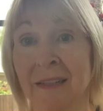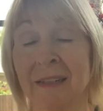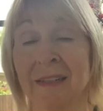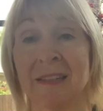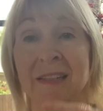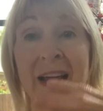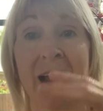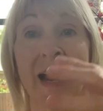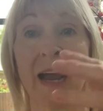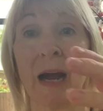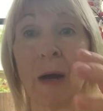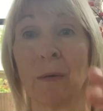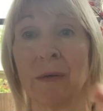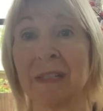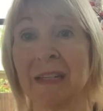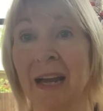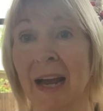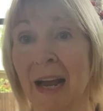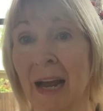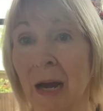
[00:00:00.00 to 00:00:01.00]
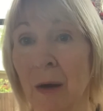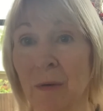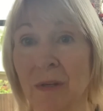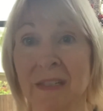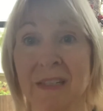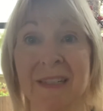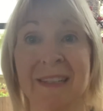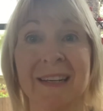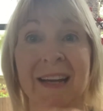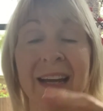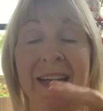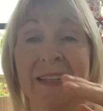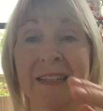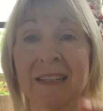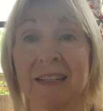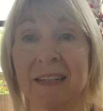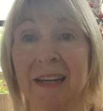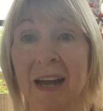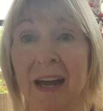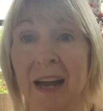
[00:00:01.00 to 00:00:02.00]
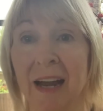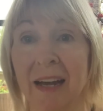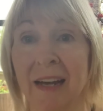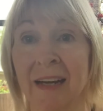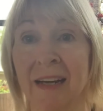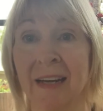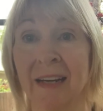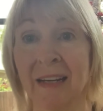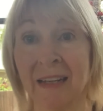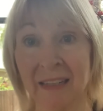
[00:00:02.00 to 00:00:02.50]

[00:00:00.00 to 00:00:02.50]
to hour to hour, to day to day.